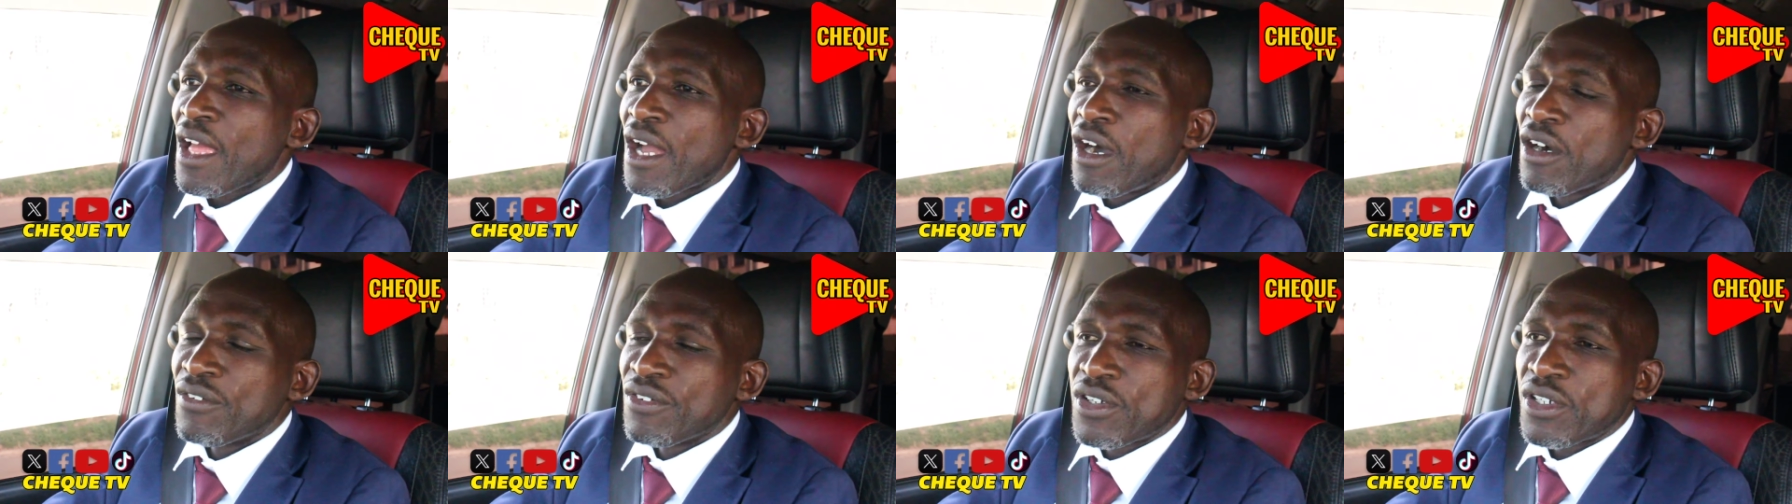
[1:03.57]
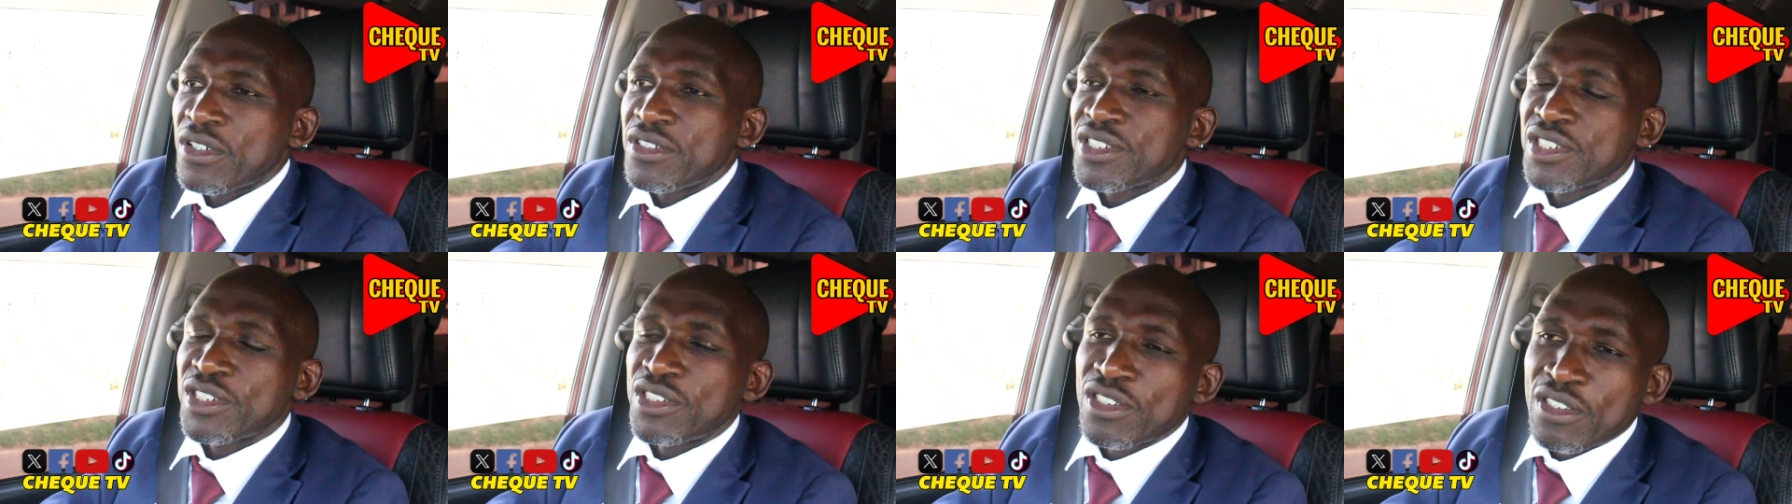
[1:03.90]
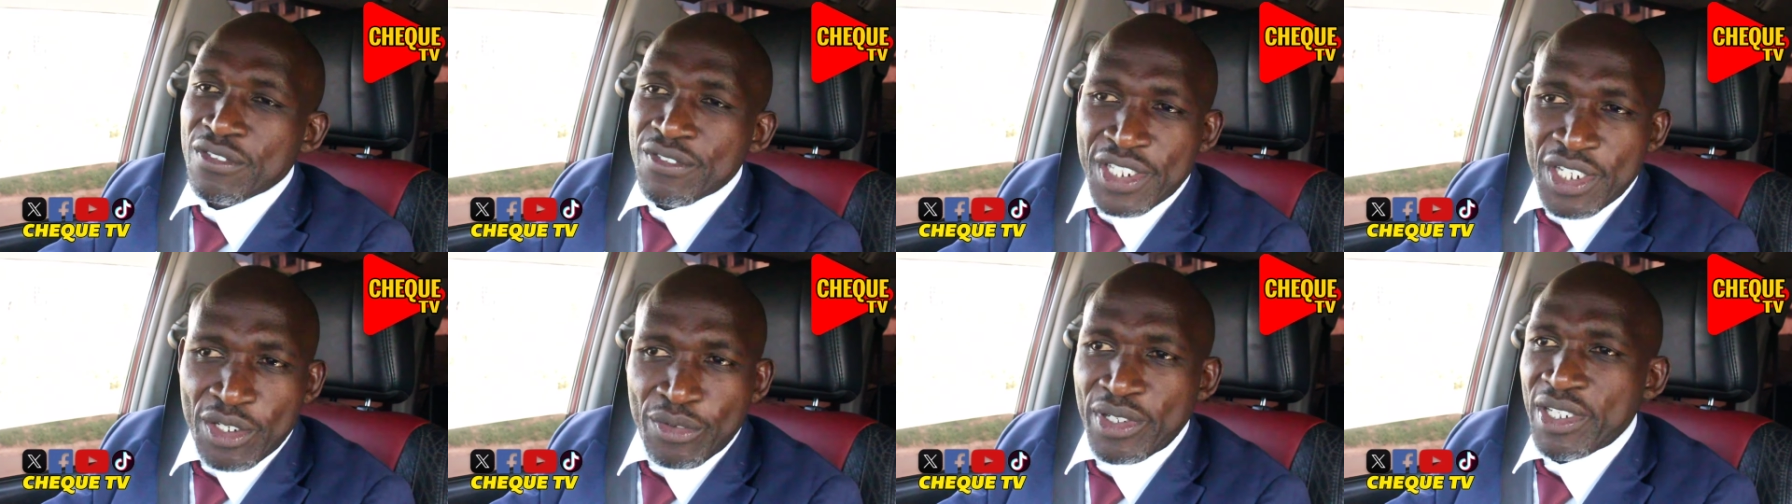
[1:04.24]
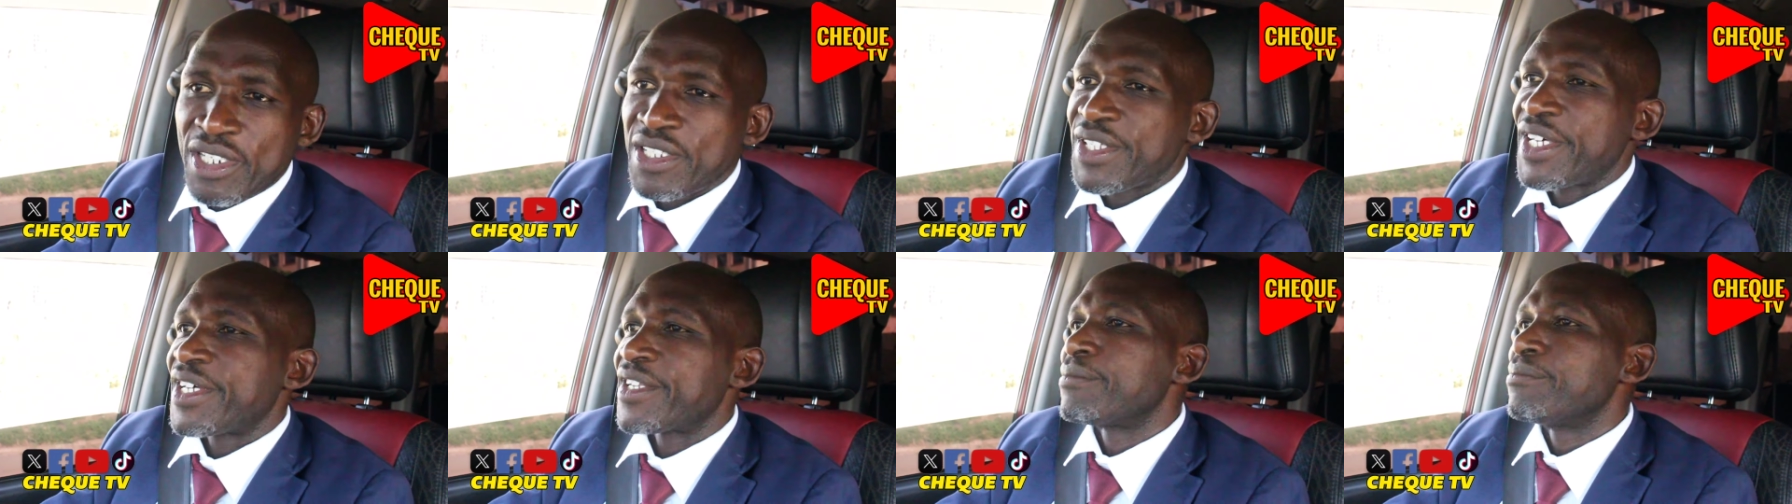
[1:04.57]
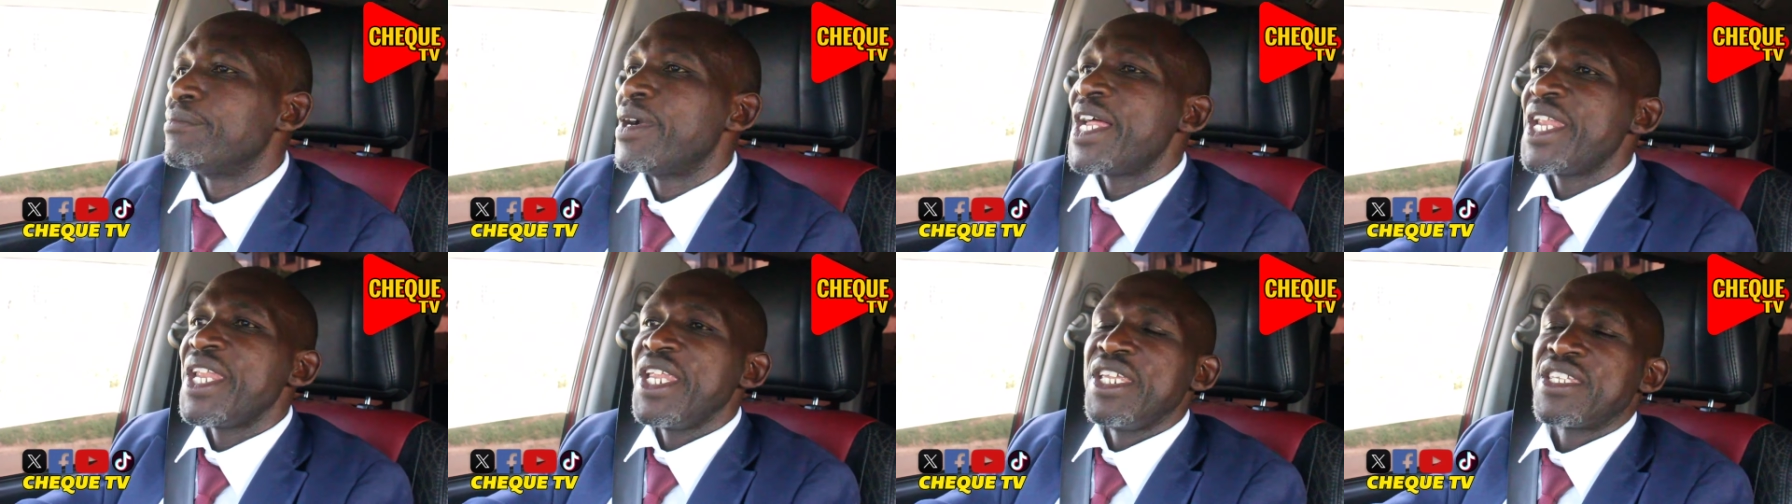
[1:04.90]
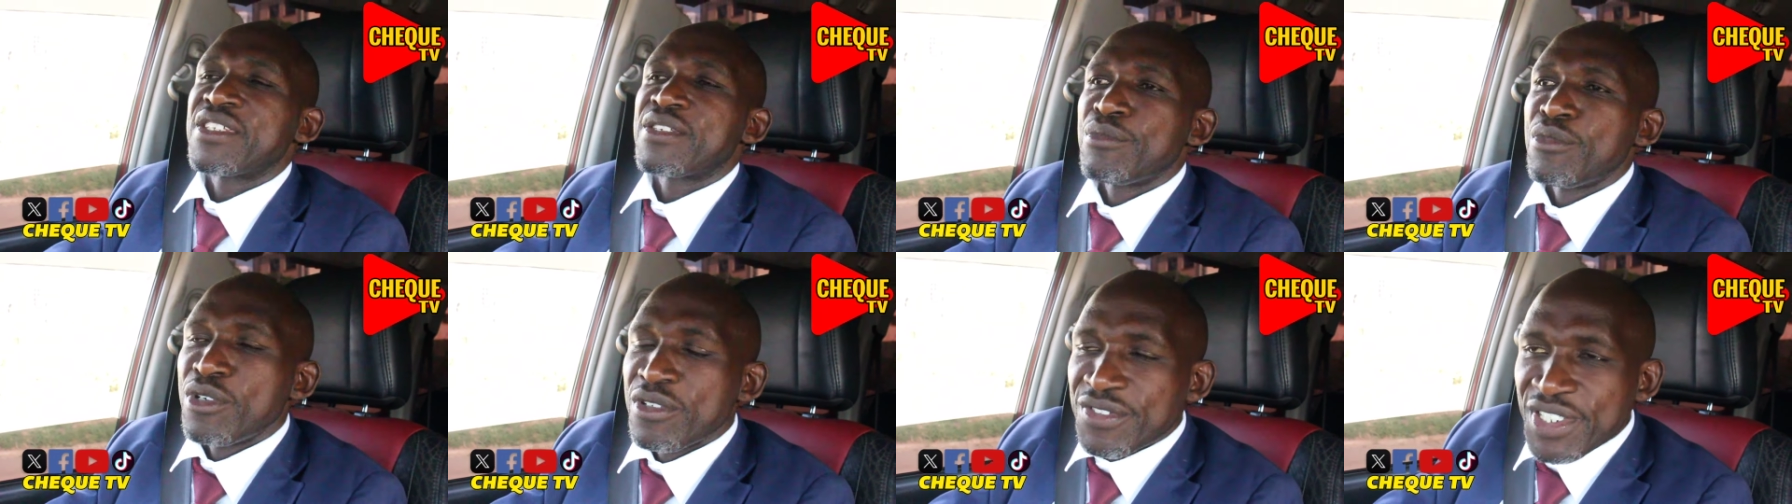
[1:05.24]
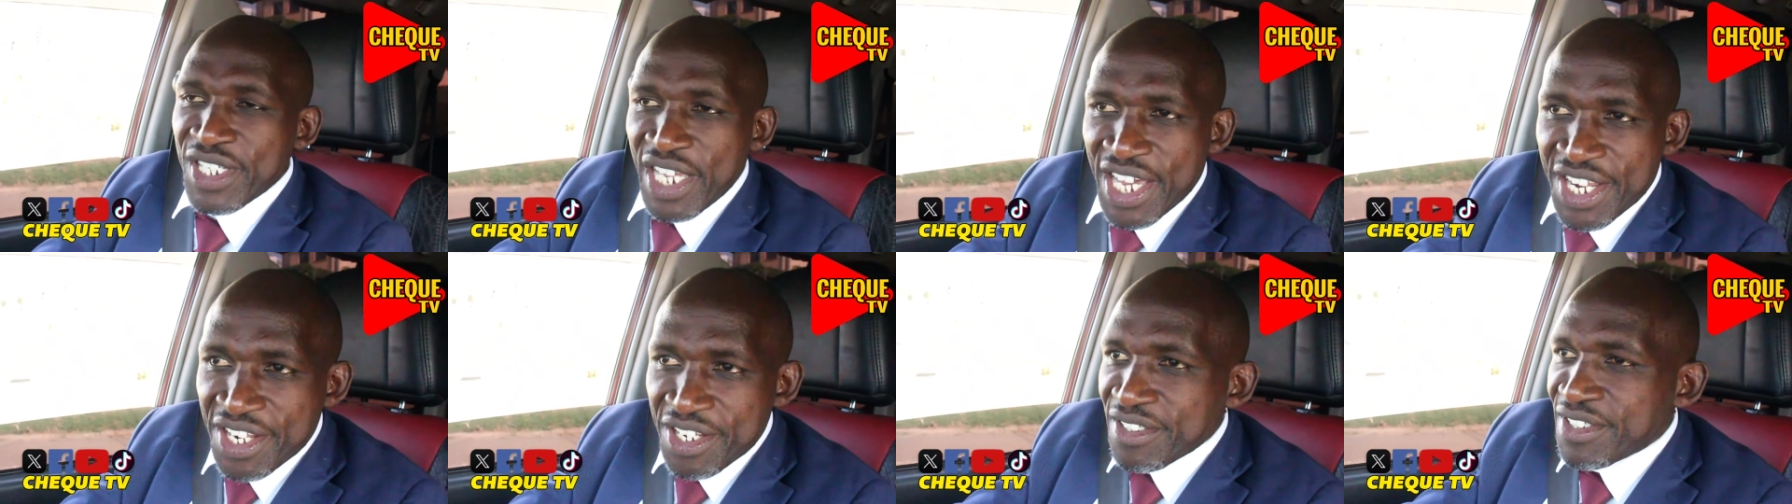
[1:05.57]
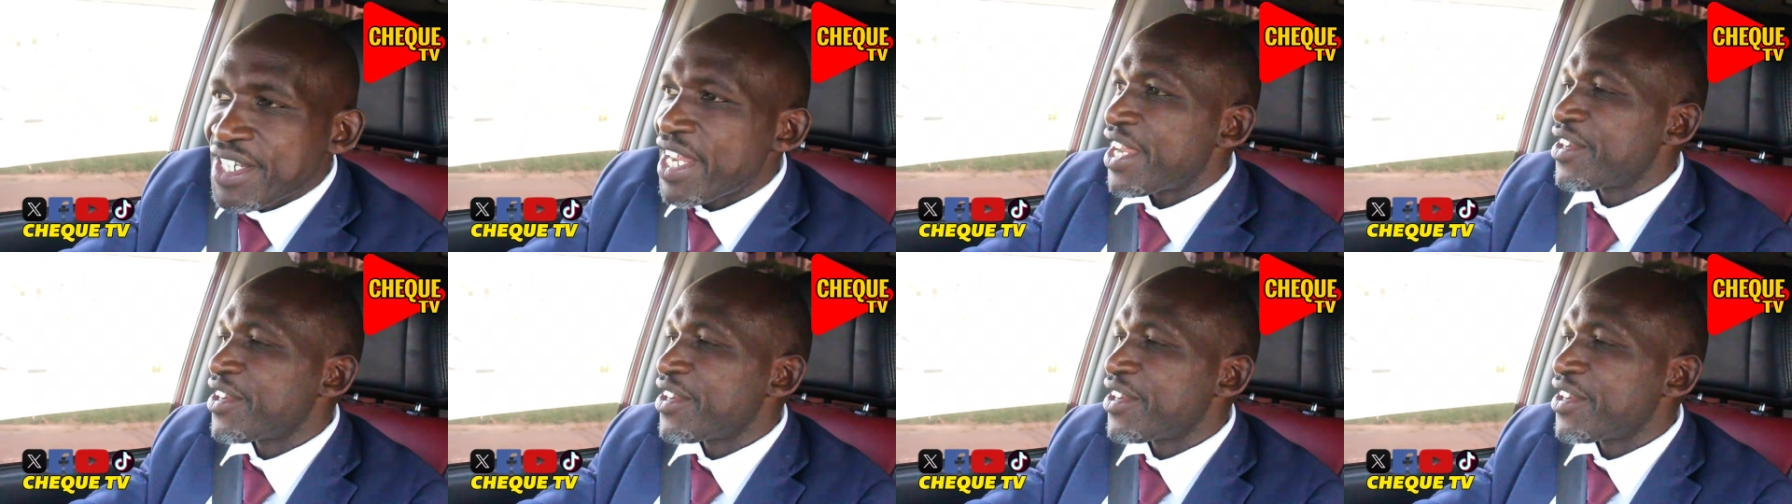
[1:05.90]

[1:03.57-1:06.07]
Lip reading: Of course, you know very well that money is moving around.